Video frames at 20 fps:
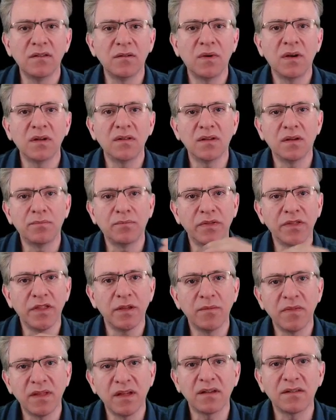you want and put
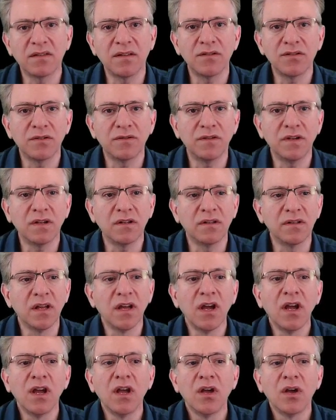them in that extension field
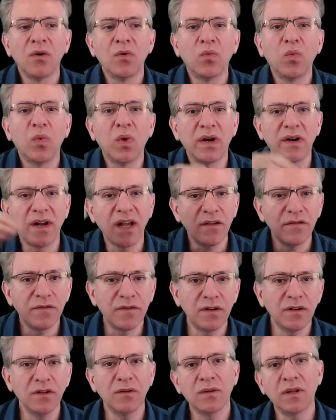
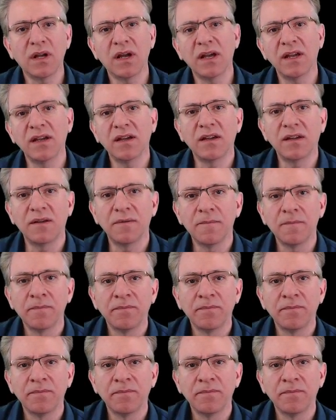wherever you like,